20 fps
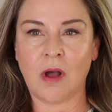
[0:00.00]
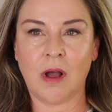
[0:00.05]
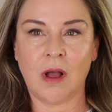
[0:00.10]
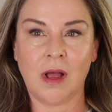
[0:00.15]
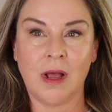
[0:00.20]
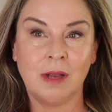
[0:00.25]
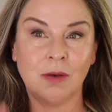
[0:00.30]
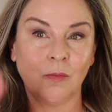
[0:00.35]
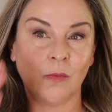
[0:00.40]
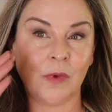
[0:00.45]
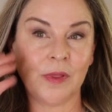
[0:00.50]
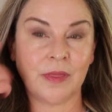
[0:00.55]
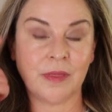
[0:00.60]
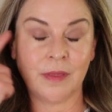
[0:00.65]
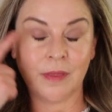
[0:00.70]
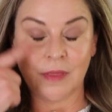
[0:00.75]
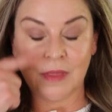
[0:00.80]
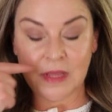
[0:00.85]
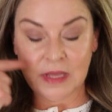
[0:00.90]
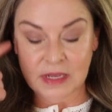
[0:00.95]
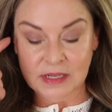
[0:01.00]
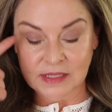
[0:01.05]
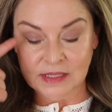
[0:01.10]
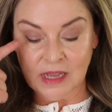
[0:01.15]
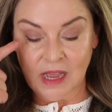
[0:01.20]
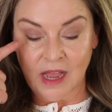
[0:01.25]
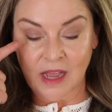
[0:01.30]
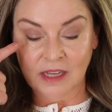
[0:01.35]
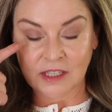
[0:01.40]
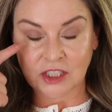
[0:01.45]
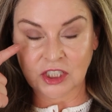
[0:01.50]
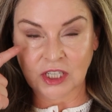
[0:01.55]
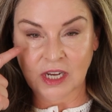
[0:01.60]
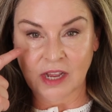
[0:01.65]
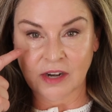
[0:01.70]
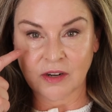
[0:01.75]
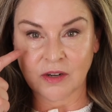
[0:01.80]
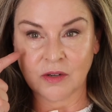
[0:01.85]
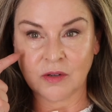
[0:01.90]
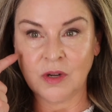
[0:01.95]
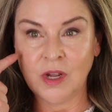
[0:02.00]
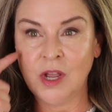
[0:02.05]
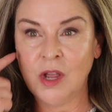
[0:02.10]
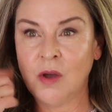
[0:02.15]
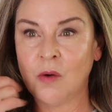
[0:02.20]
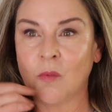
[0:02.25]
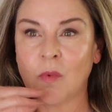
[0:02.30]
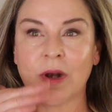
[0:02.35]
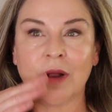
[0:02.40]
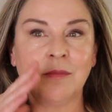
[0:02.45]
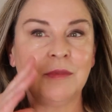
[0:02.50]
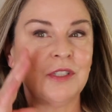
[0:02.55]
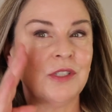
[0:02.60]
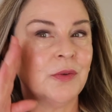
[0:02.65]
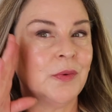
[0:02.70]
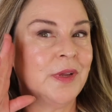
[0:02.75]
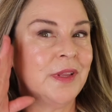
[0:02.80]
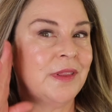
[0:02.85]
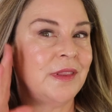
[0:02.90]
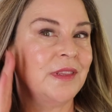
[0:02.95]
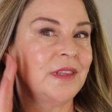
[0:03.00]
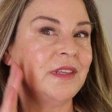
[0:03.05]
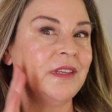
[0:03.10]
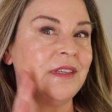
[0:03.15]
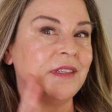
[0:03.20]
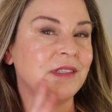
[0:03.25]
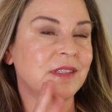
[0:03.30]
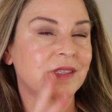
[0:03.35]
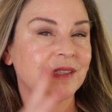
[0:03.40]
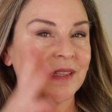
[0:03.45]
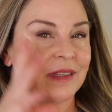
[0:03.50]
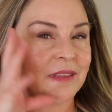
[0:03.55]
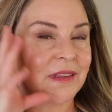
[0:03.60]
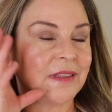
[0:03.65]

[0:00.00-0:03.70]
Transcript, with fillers: on with this eyeshadow when I'm doing these